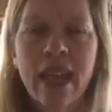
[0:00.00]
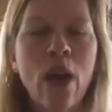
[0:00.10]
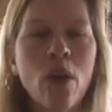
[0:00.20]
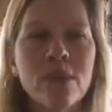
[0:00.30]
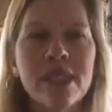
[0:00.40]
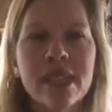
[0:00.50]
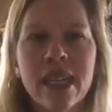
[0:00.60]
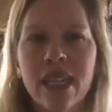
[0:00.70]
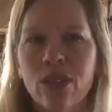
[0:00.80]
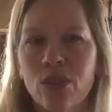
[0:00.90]
now I'm
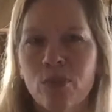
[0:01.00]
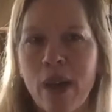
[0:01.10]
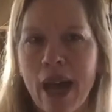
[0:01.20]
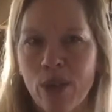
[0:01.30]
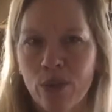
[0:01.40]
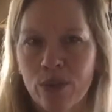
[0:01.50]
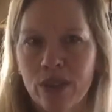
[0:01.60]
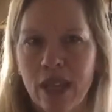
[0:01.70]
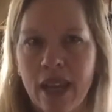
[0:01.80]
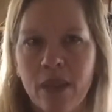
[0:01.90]
seeing those
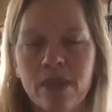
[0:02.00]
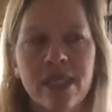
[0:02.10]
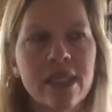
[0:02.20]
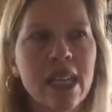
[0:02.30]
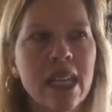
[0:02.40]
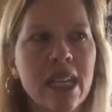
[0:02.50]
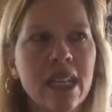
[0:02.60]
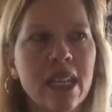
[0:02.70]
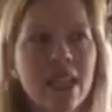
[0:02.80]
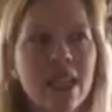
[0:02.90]
powers, and I'm
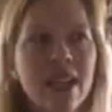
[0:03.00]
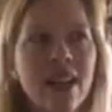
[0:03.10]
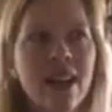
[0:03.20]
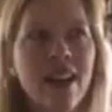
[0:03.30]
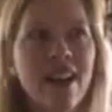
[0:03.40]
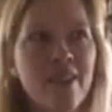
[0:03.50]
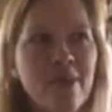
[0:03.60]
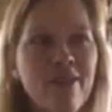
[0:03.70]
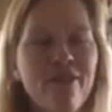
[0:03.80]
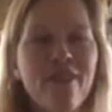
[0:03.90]
seeing
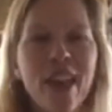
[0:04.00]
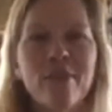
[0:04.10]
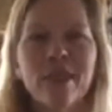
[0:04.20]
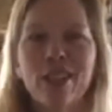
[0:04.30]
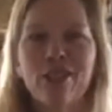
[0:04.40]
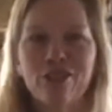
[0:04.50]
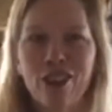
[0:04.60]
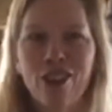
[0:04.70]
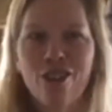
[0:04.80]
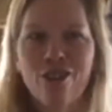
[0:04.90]
my family
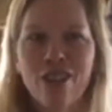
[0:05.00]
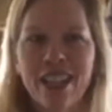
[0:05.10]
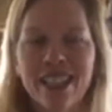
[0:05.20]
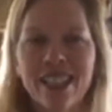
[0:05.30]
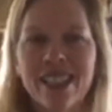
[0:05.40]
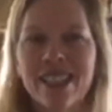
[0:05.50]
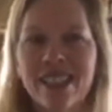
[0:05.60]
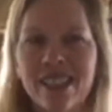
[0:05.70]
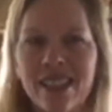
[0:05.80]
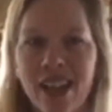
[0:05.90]
grow in
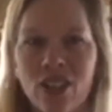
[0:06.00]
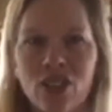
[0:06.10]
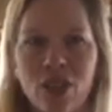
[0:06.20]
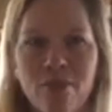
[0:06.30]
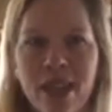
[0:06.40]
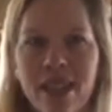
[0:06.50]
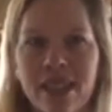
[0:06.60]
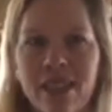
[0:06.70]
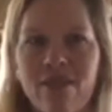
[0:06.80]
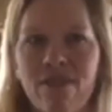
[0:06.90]
such
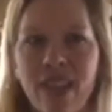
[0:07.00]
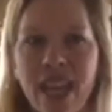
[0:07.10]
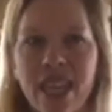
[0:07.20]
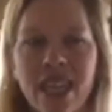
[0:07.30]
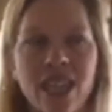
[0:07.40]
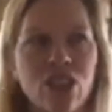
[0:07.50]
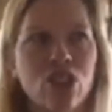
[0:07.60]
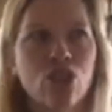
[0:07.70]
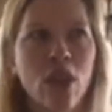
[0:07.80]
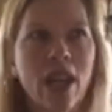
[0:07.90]
amazing faith and
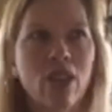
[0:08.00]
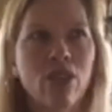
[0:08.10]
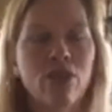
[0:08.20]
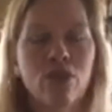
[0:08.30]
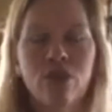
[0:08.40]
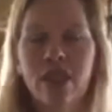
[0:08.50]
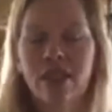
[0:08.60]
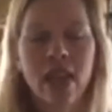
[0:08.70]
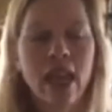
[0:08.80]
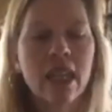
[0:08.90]
strength through
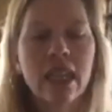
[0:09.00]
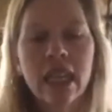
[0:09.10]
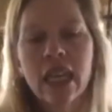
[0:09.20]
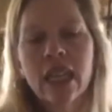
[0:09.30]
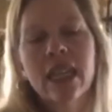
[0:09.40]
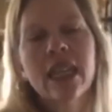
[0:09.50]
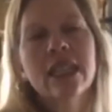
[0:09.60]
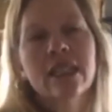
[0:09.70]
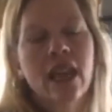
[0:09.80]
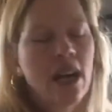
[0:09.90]
this. And the key thing
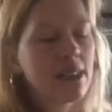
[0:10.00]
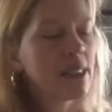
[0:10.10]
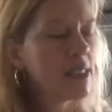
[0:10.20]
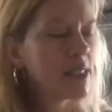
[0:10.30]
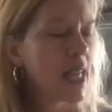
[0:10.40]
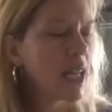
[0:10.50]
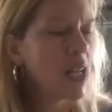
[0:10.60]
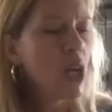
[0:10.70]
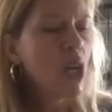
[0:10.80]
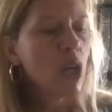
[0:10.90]
is, guys, is that,
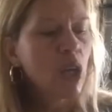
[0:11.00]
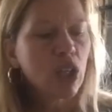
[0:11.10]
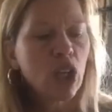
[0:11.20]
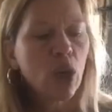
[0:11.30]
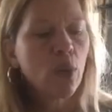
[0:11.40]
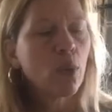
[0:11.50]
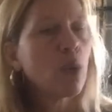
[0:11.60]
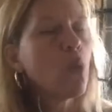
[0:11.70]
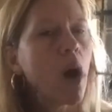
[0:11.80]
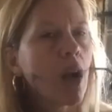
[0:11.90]
you know, when
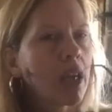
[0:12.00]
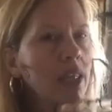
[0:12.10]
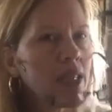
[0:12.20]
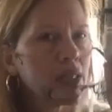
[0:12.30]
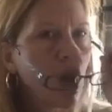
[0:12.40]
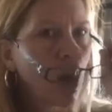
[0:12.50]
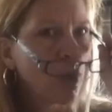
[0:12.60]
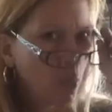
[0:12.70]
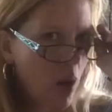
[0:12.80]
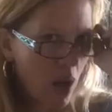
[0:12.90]
we're walking these
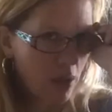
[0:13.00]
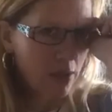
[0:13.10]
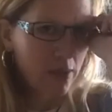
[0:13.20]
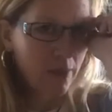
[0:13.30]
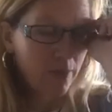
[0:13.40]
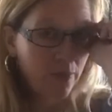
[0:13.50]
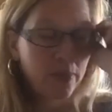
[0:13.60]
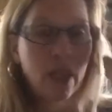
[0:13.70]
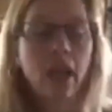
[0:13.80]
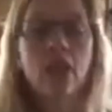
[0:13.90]
hard walks,
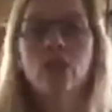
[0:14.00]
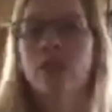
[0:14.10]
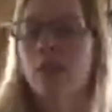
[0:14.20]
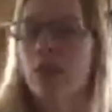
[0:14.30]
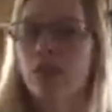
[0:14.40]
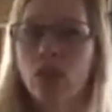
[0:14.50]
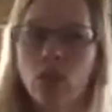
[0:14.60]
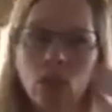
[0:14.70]
I know some of